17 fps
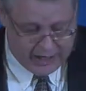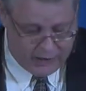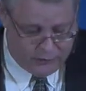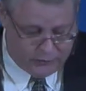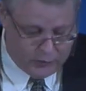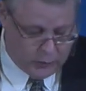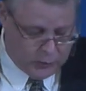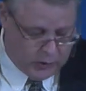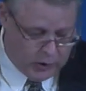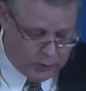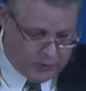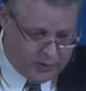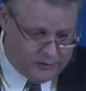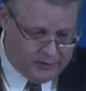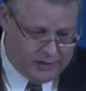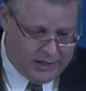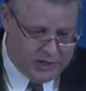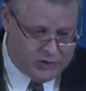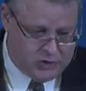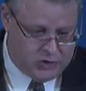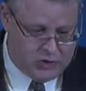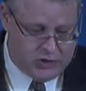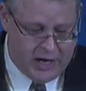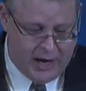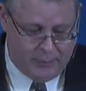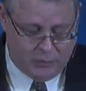if you will, Revelation
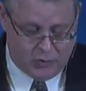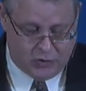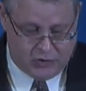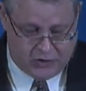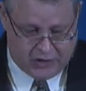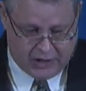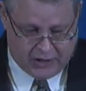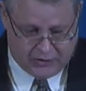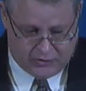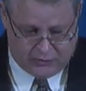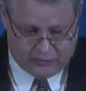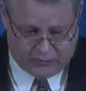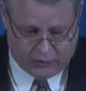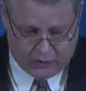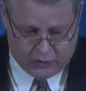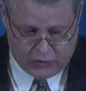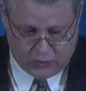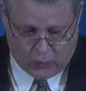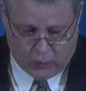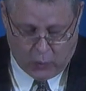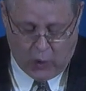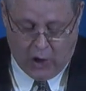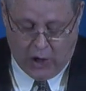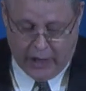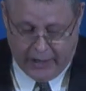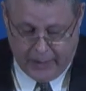chapter 6, verse
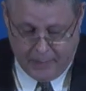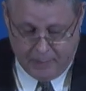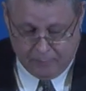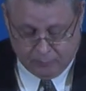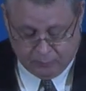1.